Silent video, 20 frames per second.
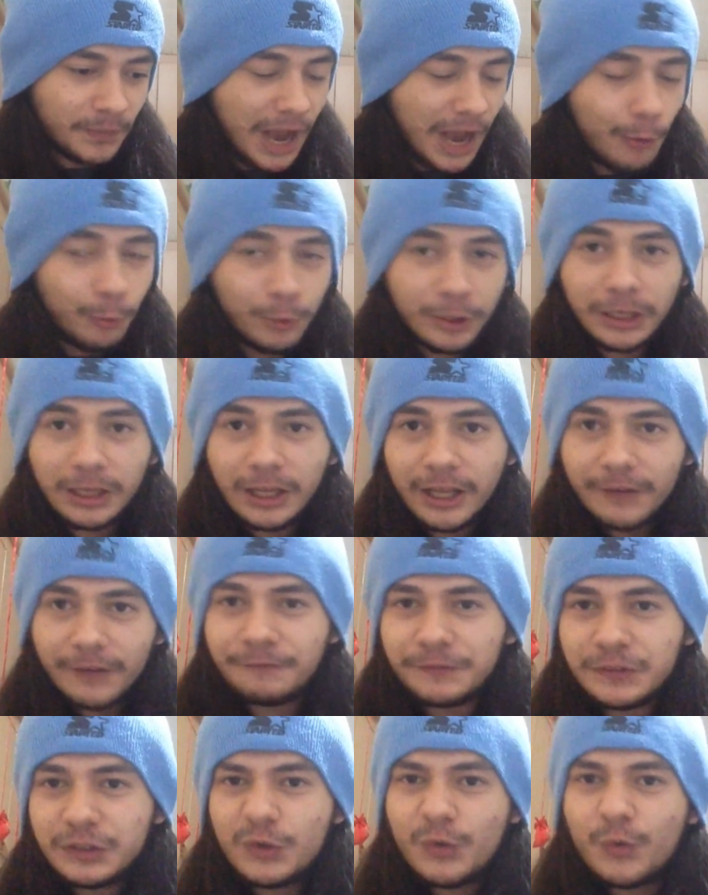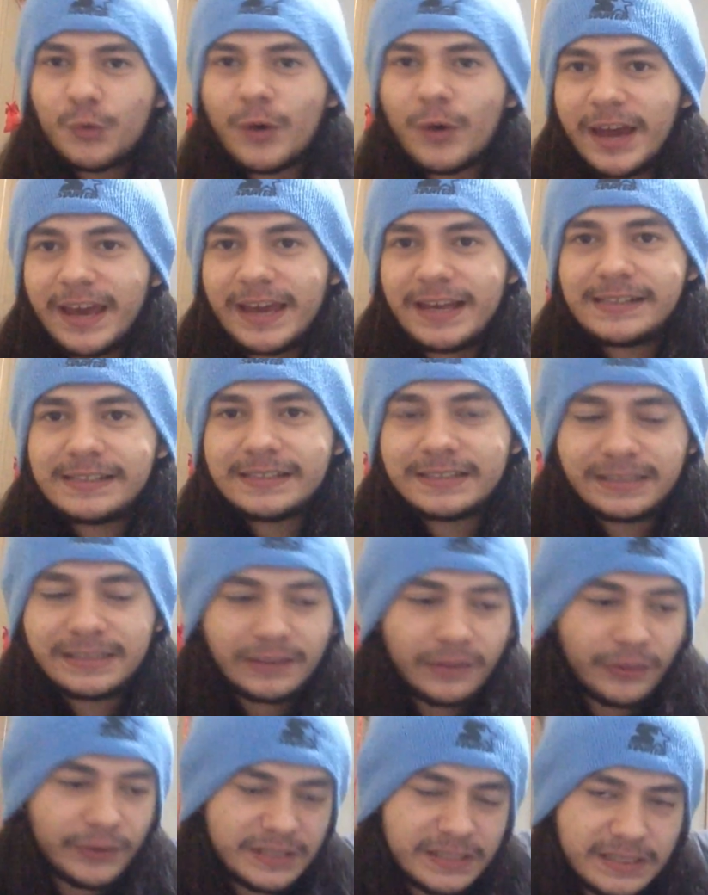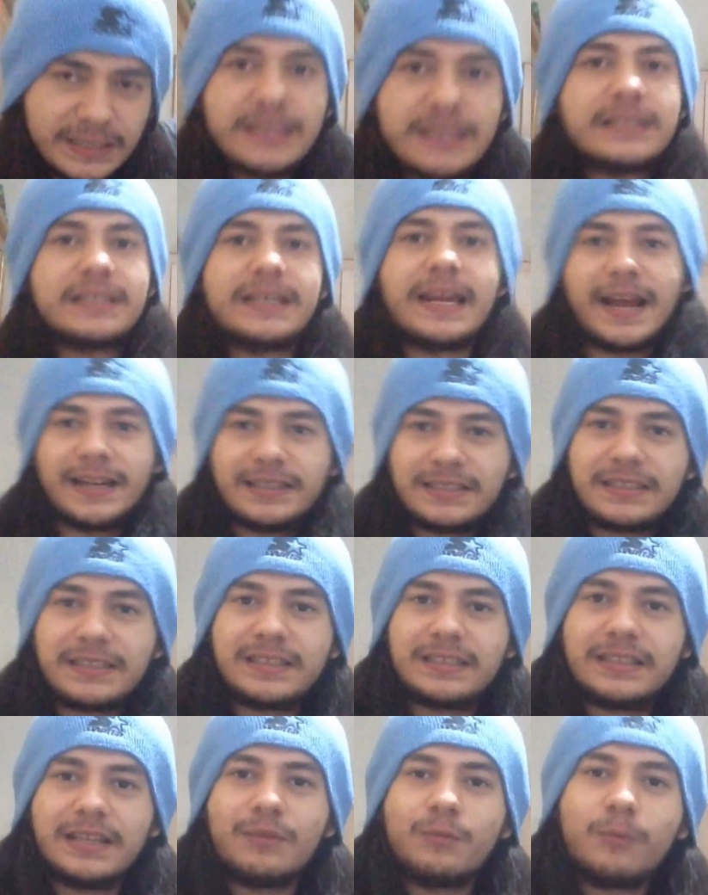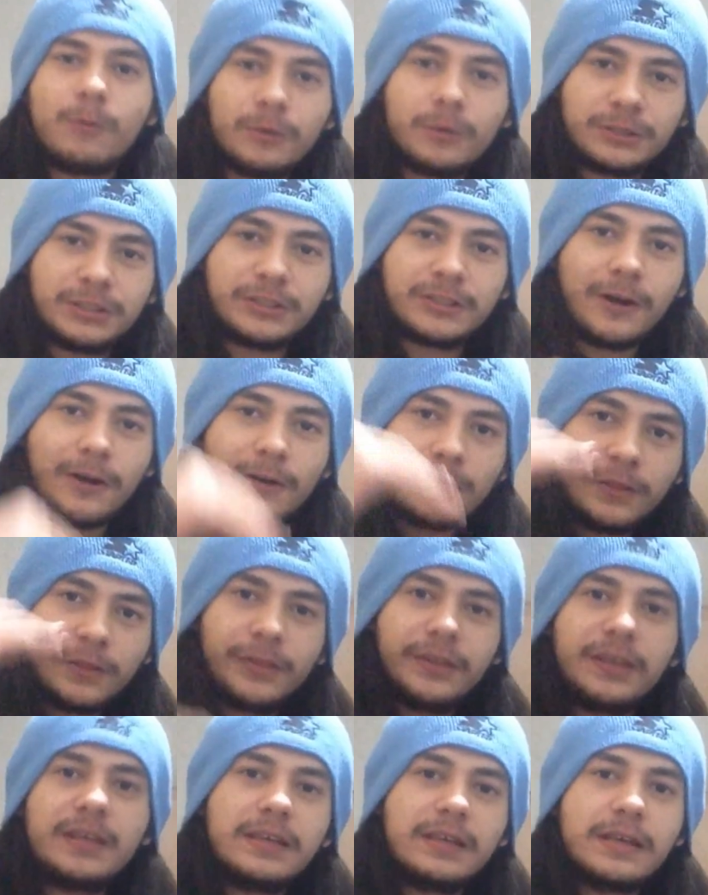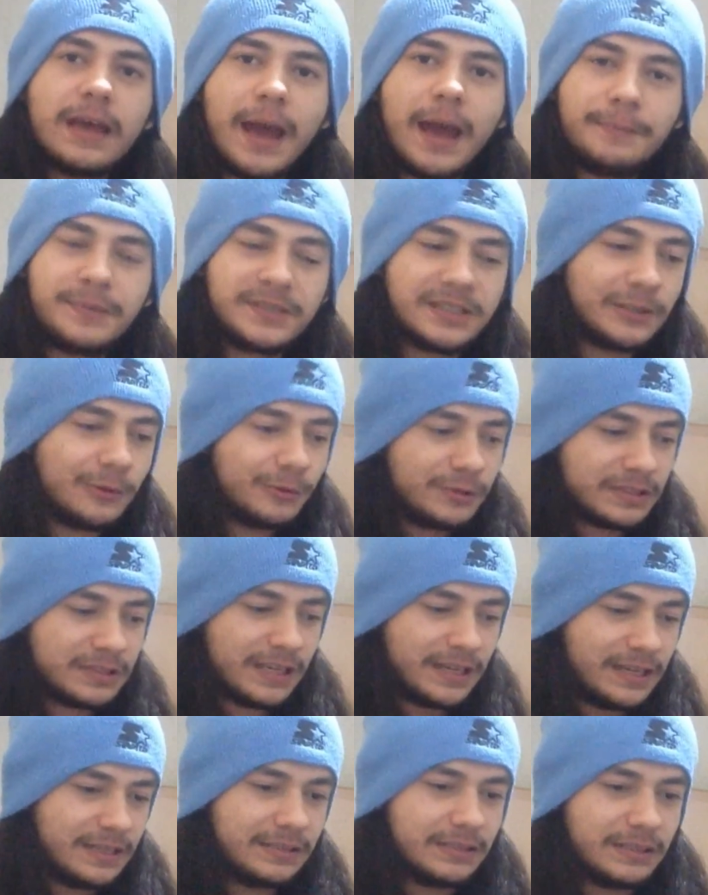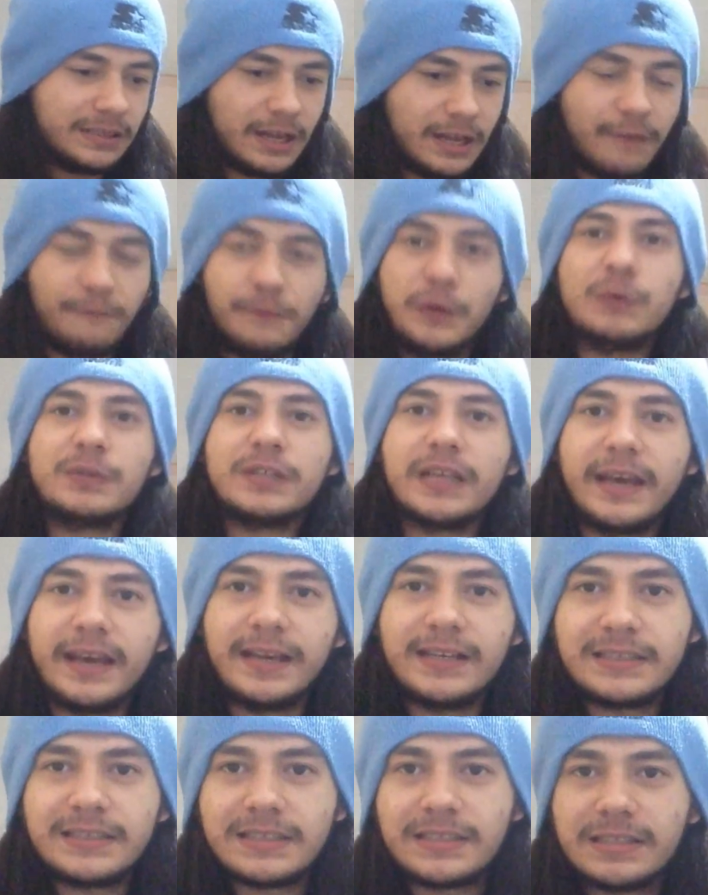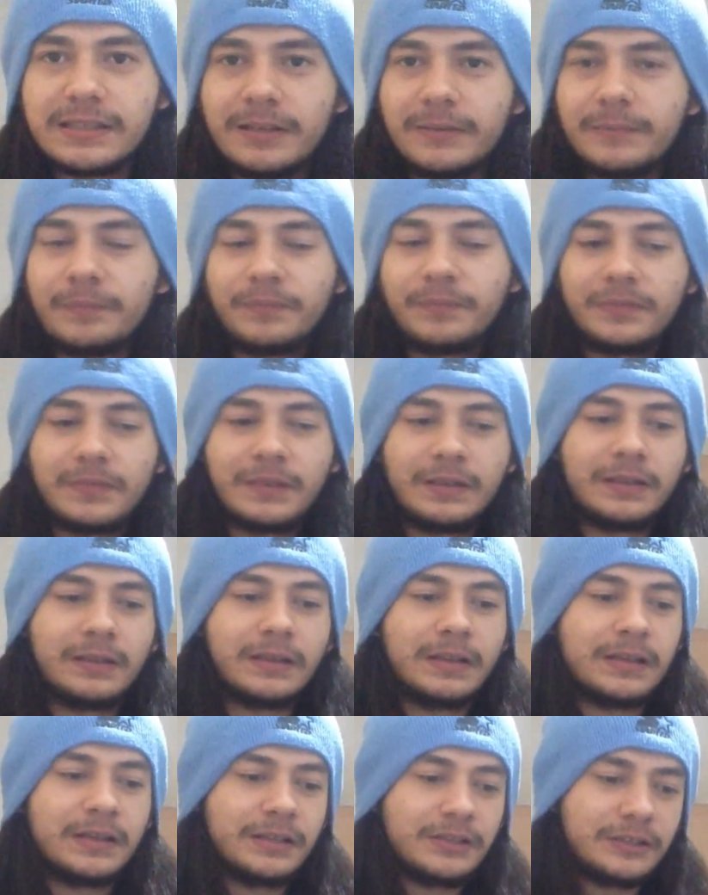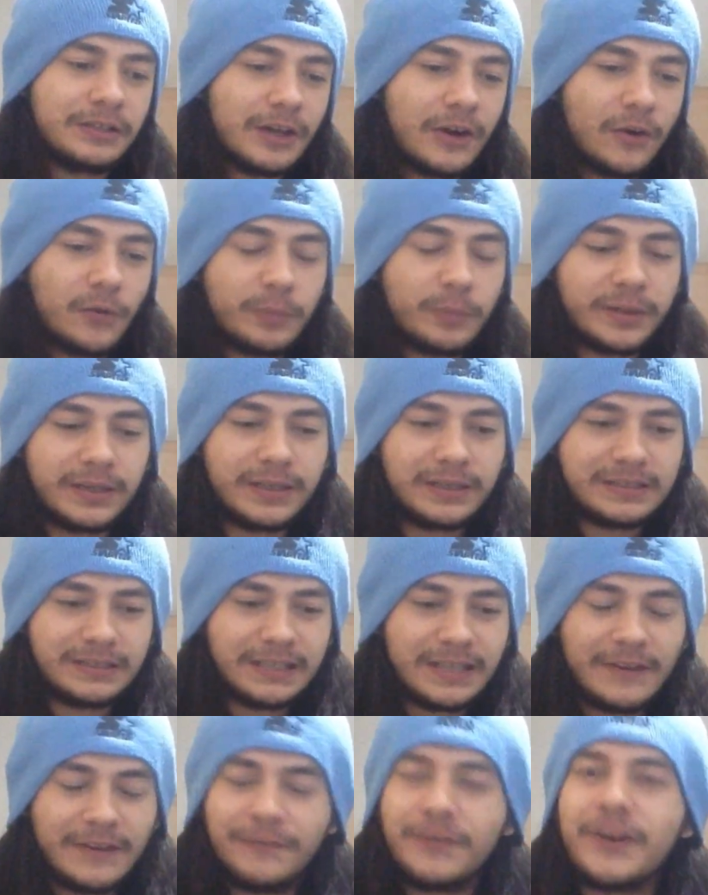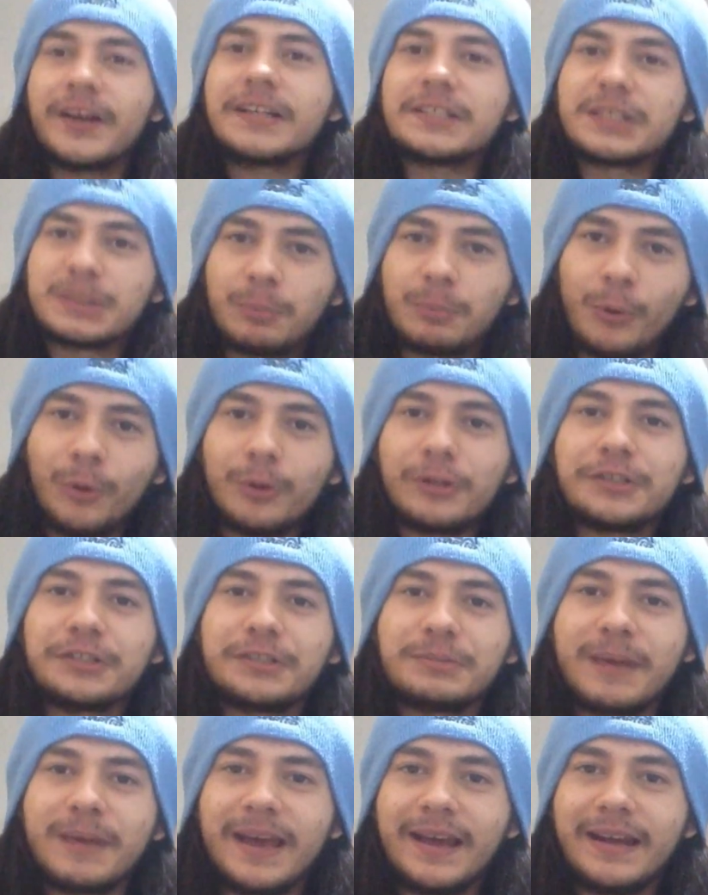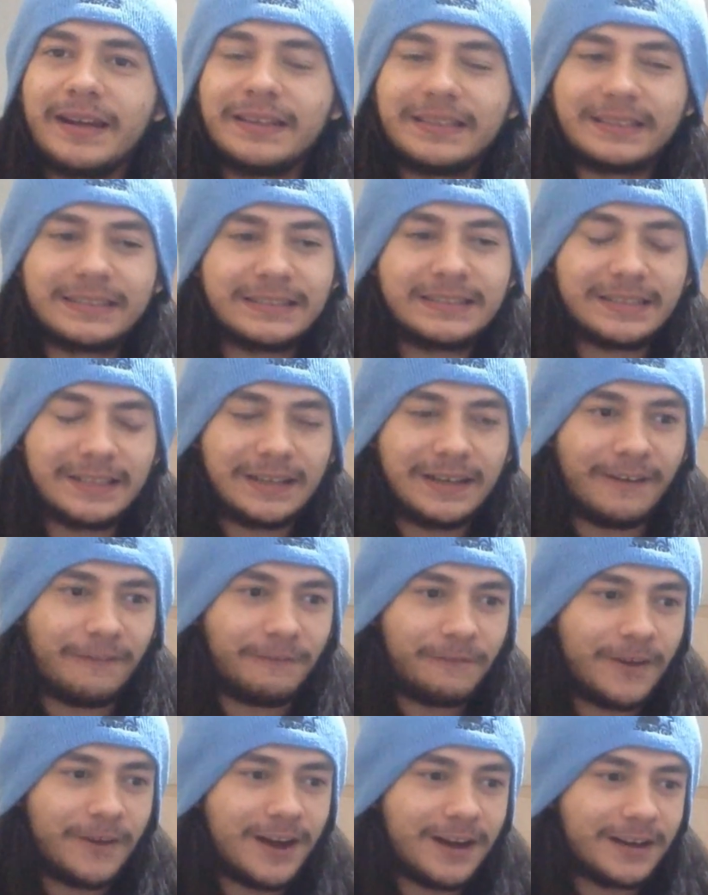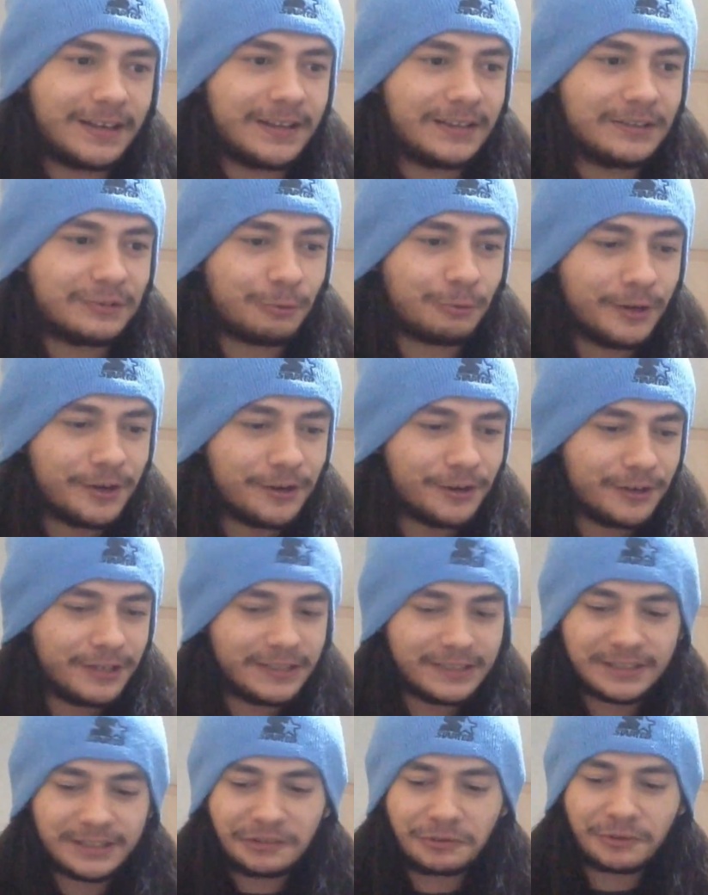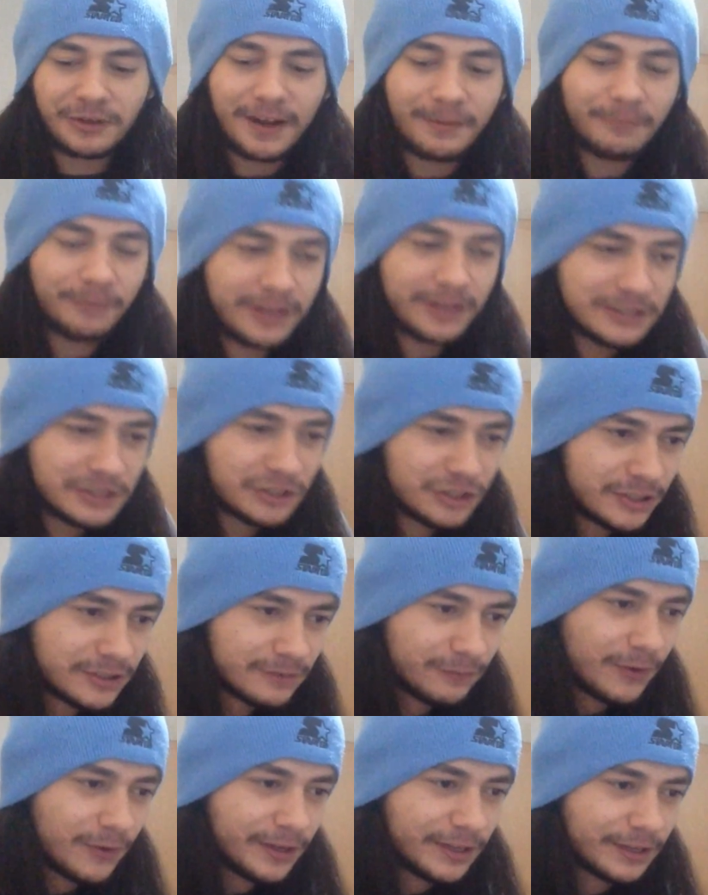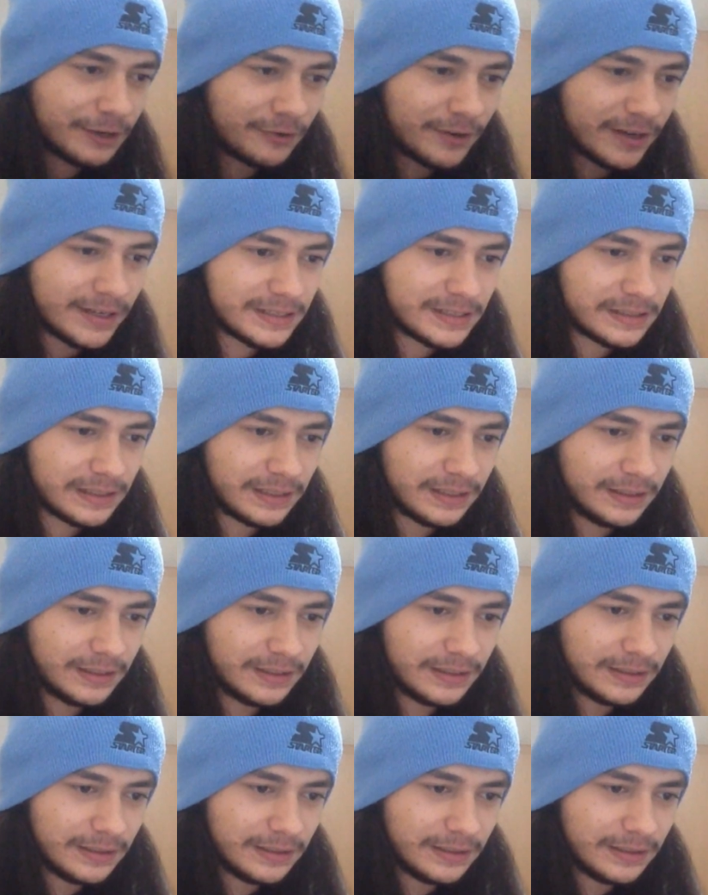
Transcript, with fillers: I would love to wait till the season ends and watch all the episodes in a few days, you know. But fucking spoilers, man. Fuck Twitter, Instagram. That's just fucking crazy.